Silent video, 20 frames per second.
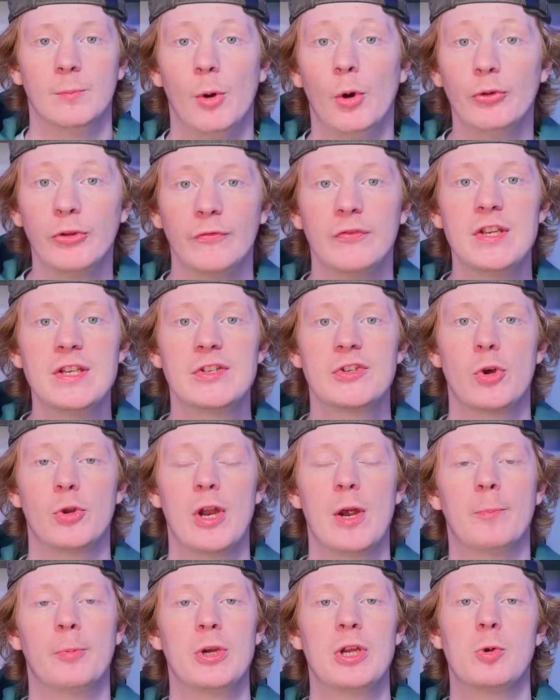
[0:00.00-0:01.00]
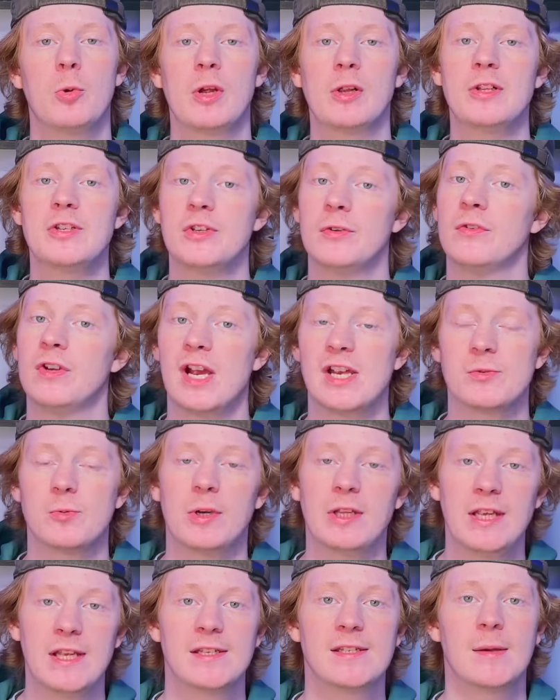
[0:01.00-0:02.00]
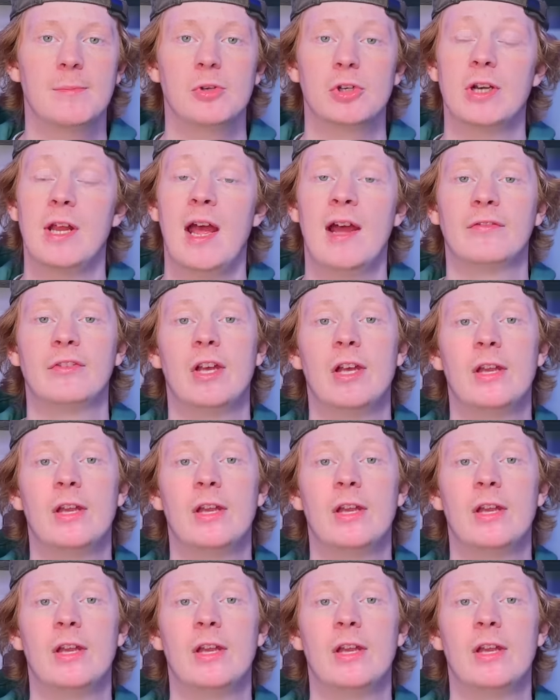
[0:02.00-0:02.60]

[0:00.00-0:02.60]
Both of these sold out pretty quickly, so if you guys wanna get some, you're gonna have to